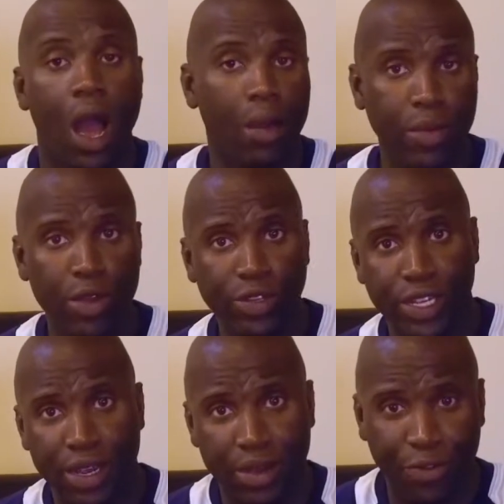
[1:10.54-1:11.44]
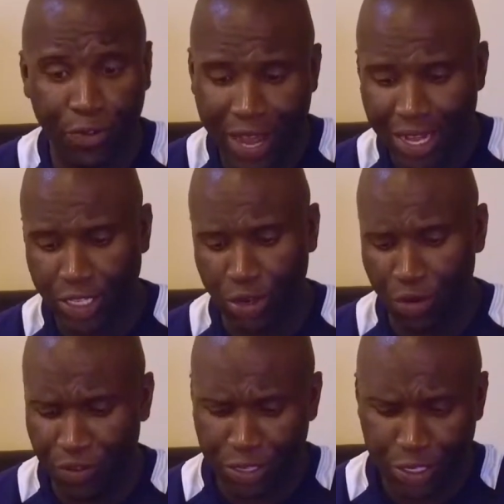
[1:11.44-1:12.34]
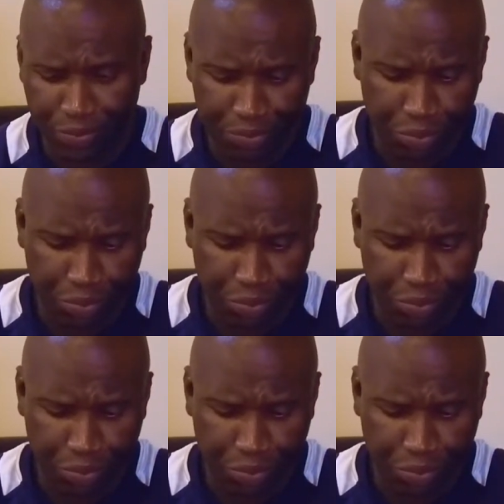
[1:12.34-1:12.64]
I'm using a flat surface.